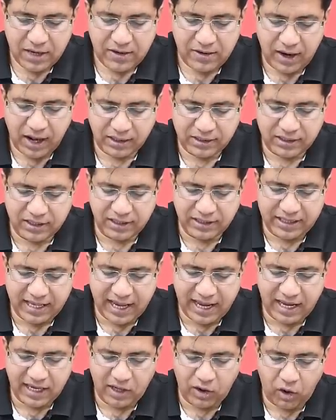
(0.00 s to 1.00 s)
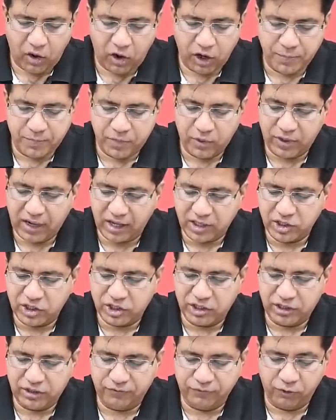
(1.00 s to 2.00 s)
rather than on
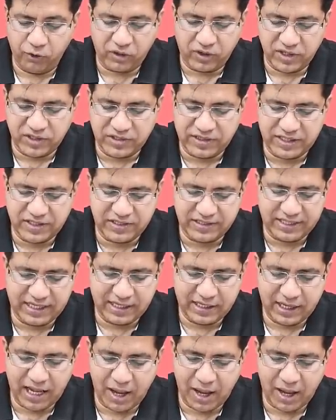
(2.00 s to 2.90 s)
production. Focus this thing.